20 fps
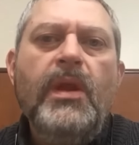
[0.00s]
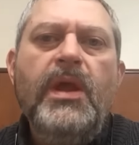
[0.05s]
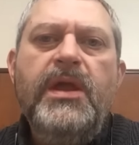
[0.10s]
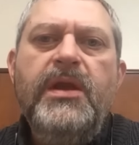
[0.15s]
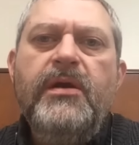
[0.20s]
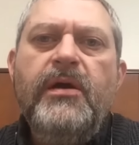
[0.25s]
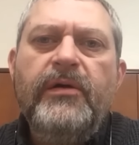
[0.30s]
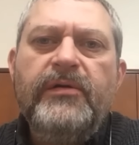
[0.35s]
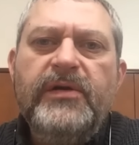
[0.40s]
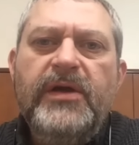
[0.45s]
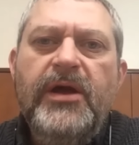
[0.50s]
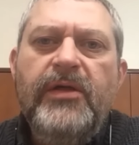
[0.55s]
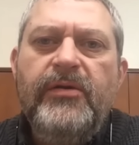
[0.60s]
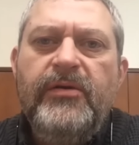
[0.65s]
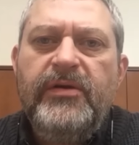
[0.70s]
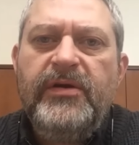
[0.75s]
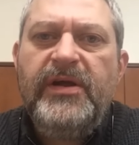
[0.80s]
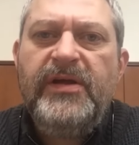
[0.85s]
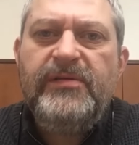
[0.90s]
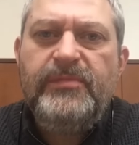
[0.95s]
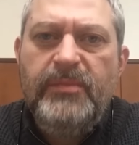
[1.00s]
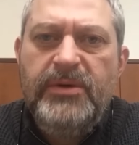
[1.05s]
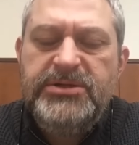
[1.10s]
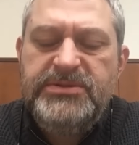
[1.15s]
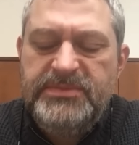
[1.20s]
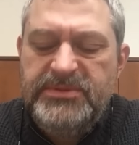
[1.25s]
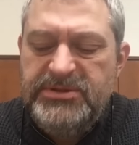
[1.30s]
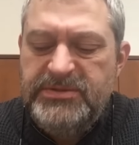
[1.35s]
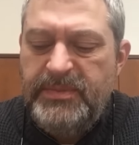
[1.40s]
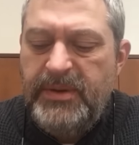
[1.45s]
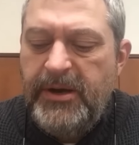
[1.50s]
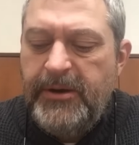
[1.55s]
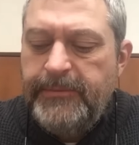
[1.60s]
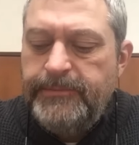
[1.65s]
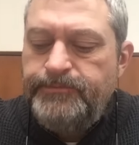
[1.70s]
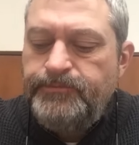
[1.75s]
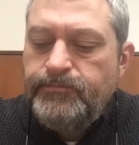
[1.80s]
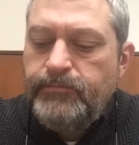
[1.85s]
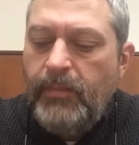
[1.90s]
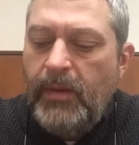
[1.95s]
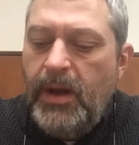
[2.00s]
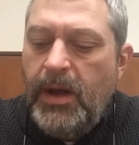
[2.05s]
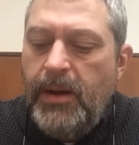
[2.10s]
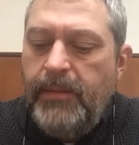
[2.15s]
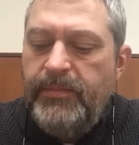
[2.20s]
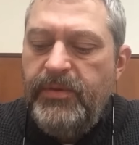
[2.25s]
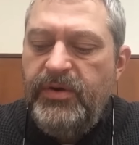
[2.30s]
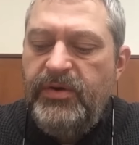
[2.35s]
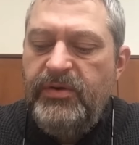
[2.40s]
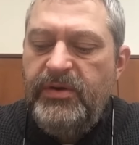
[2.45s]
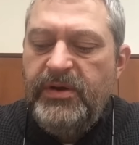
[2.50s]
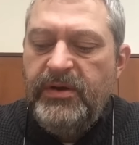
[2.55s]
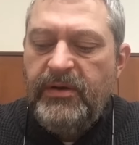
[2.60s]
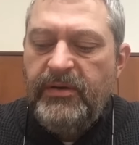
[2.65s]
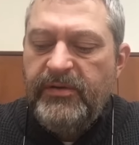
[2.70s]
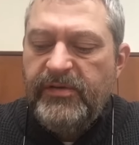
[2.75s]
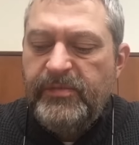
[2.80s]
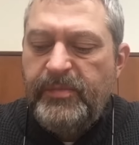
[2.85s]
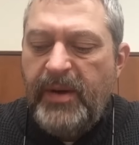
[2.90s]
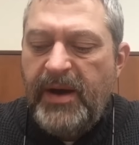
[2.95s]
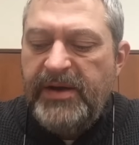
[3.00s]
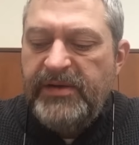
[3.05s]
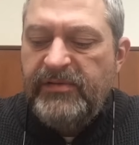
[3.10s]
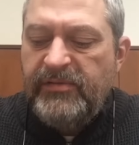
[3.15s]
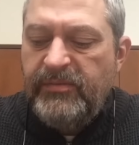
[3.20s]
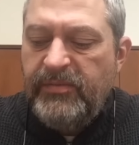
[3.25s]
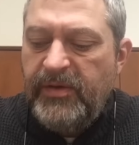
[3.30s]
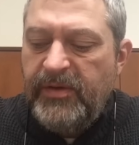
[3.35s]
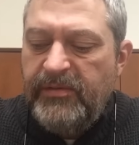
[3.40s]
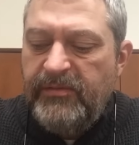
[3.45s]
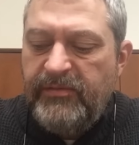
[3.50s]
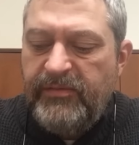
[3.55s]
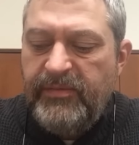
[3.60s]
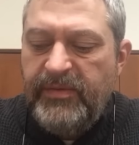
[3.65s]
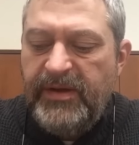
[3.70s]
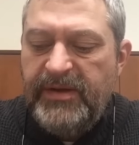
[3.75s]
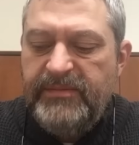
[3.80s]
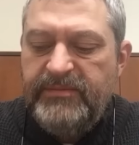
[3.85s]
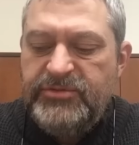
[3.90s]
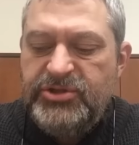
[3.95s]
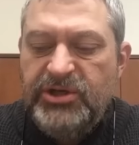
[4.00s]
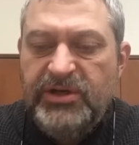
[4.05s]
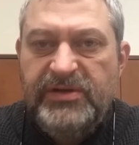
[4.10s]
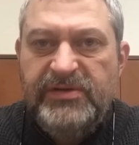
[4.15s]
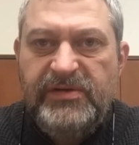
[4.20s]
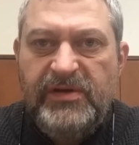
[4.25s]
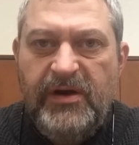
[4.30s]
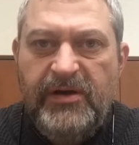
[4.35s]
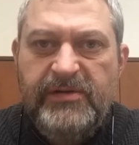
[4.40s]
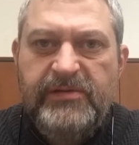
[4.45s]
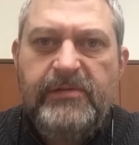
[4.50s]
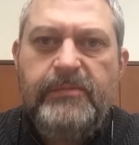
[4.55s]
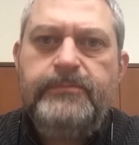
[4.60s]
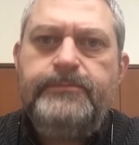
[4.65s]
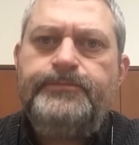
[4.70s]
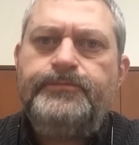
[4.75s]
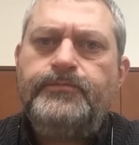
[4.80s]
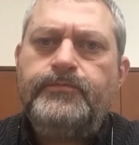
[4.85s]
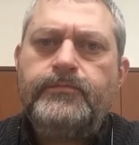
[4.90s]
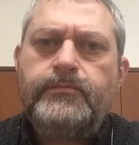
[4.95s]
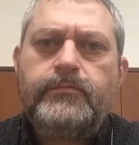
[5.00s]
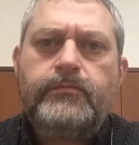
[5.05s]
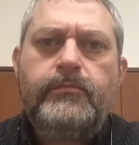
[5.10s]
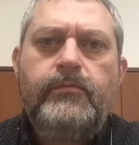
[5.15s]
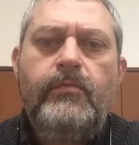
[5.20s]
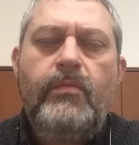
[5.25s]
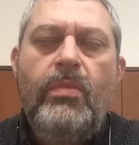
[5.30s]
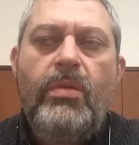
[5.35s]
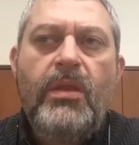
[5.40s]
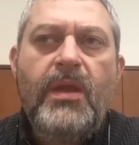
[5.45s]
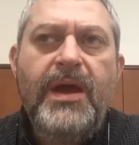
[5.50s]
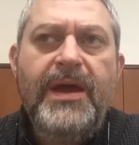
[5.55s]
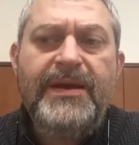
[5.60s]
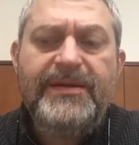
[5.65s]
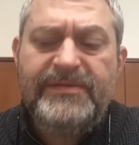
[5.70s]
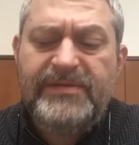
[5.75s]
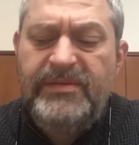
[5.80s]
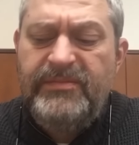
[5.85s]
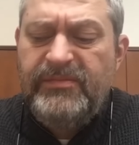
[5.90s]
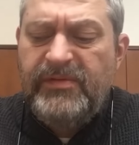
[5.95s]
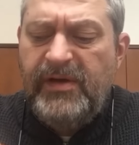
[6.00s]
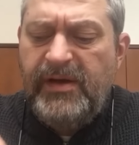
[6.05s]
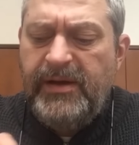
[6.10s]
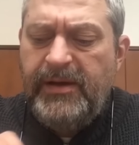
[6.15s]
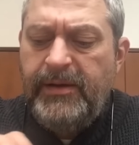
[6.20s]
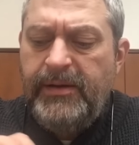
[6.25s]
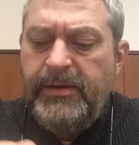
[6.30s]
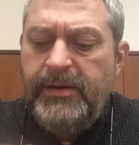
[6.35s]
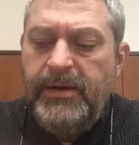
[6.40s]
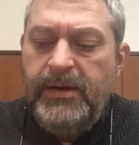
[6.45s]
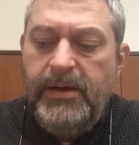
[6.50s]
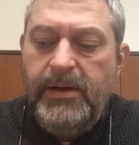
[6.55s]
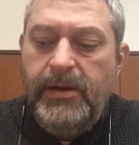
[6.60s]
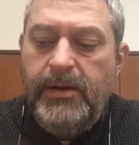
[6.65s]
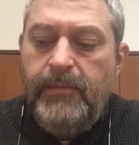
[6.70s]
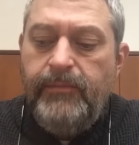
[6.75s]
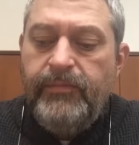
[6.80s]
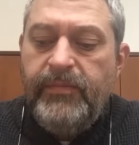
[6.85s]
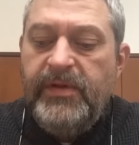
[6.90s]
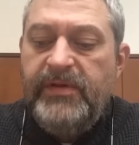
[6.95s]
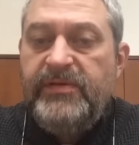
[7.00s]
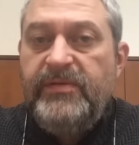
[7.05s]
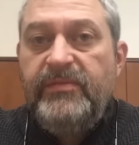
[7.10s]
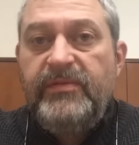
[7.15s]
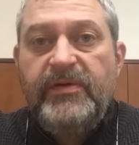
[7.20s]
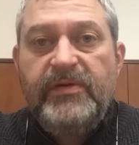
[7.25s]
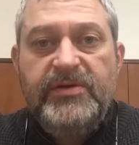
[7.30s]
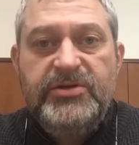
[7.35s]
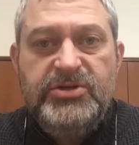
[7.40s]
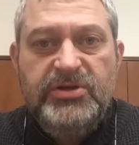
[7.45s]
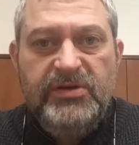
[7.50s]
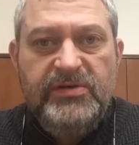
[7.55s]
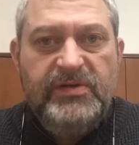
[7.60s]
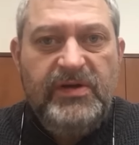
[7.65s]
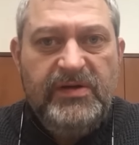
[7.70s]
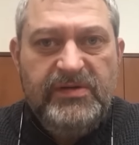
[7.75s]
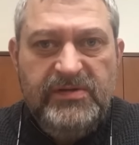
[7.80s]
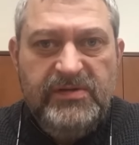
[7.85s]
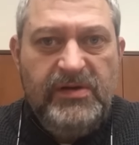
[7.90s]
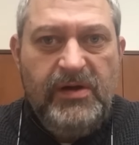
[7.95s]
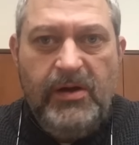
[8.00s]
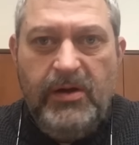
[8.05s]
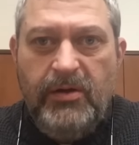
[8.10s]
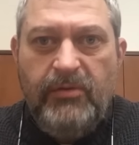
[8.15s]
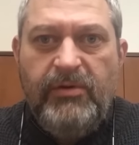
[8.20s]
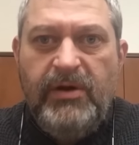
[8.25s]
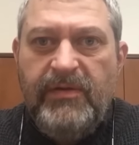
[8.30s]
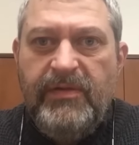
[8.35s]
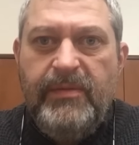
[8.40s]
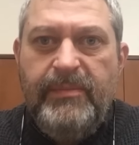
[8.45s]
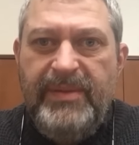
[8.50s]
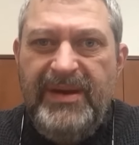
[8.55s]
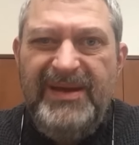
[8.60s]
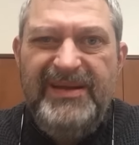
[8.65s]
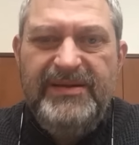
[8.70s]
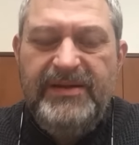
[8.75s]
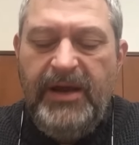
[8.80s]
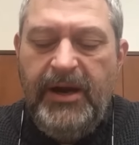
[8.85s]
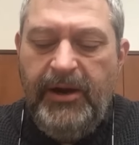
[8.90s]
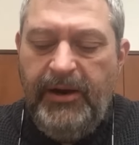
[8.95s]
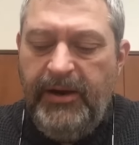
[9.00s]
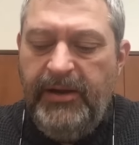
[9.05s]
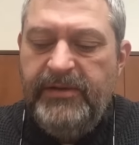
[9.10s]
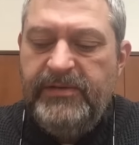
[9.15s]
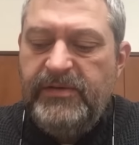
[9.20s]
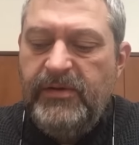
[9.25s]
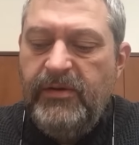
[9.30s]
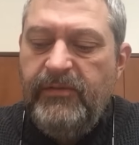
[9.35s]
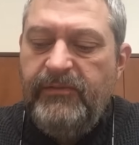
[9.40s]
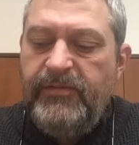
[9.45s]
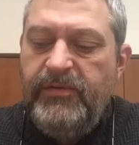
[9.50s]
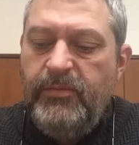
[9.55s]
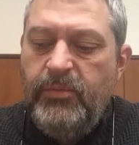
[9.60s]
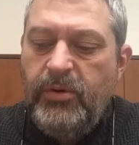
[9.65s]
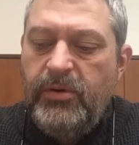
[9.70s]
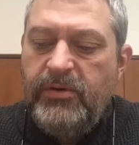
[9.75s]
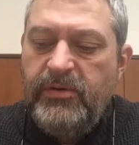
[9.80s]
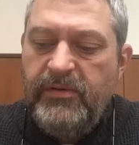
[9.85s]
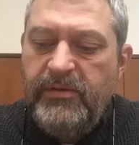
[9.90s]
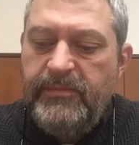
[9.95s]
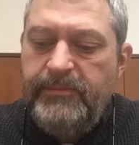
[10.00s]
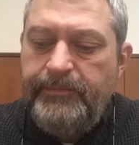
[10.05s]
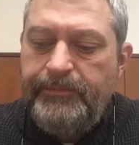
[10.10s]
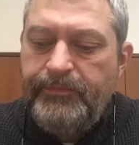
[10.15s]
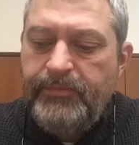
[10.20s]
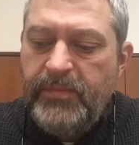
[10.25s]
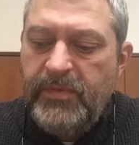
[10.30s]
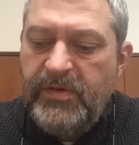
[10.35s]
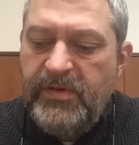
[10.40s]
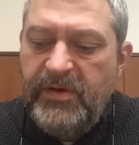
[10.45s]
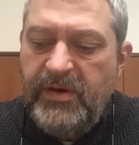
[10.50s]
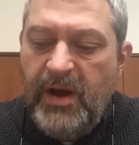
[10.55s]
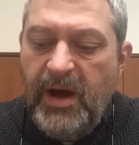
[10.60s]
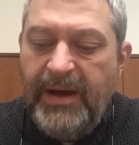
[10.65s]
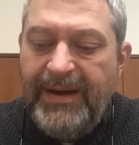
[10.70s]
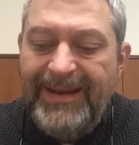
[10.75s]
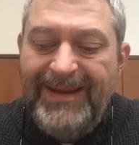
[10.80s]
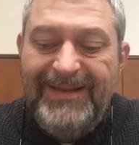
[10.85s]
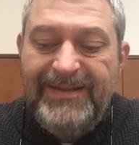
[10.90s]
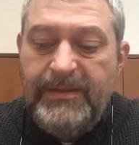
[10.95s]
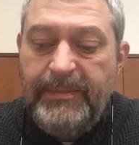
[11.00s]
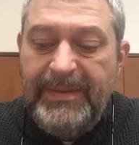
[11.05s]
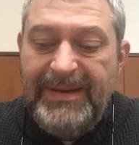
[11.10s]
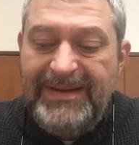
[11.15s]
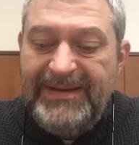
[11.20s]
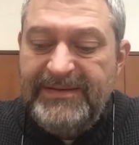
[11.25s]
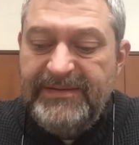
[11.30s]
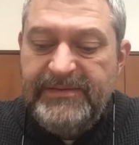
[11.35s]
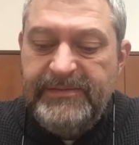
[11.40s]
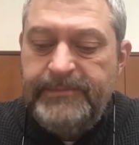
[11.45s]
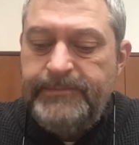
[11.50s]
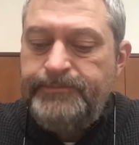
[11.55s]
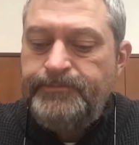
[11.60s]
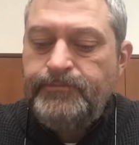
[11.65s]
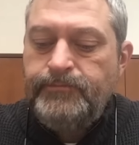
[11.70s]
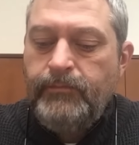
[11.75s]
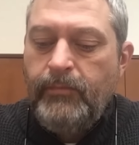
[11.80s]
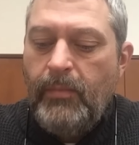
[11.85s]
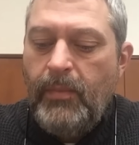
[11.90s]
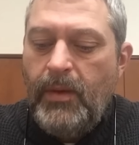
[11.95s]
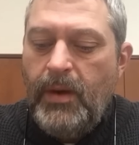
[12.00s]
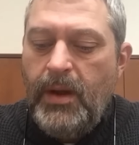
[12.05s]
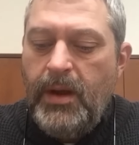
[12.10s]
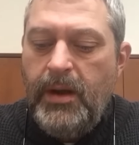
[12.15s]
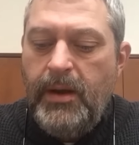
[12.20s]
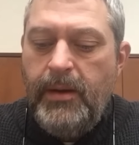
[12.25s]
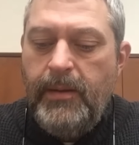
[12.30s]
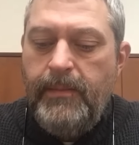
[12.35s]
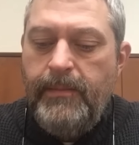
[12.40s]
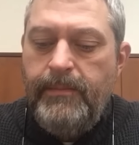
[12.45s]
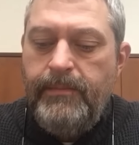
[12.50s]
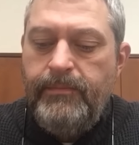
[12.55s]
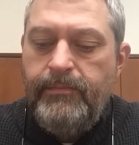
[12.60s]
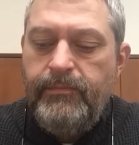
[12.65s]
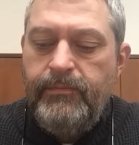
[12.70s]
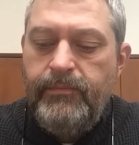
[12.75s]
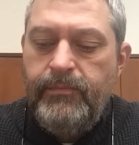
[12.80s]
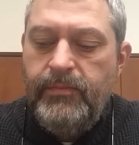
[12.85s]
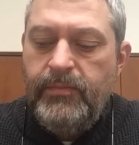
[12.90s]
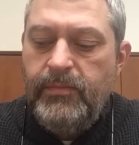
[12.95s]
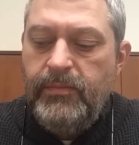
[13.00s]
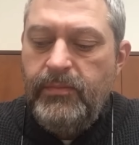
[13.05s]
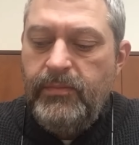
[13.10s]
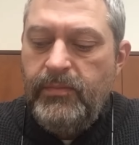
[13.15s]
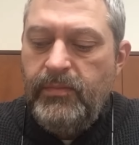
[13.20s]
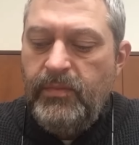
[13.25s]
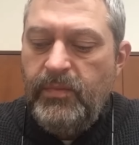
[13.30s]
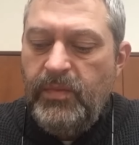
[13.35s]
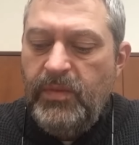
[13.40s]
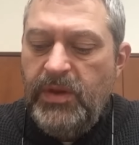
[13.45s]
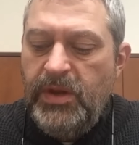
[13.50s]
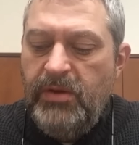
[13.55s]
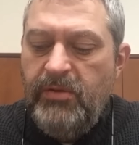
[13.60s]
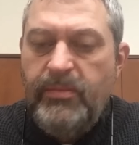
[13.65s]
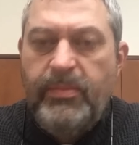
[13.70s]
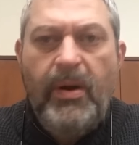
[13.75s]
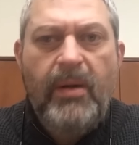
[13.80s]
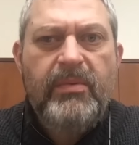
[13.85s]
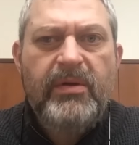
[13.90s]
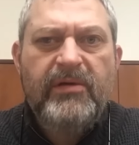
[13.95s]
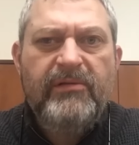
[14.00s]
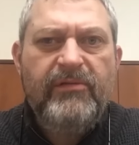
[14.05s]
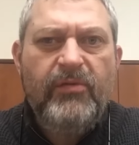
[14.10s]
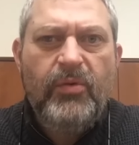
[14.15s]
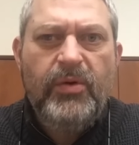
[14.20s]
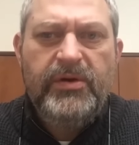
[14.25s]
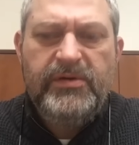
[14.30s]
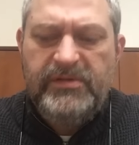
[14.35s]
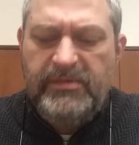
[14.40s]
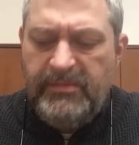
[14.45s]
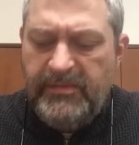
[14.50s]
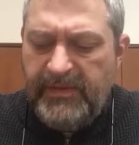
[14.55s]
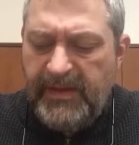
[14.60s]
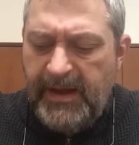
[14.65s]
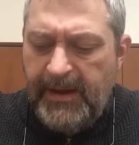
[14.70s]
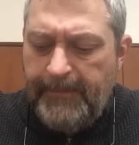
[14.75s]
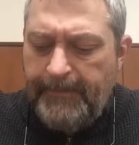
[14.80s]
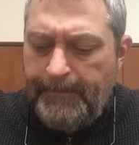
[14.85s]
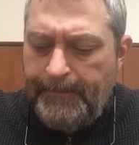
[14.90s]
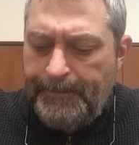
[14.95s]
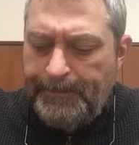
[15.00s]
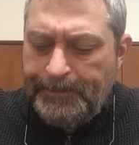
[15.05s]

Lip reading: Eat it all together and it tastes much, much better. You do get a little spice from that chili sauce. And it seems like the chili sauce is all around the bean area. So if you were to not eat the beans, you would probably avoid some of that.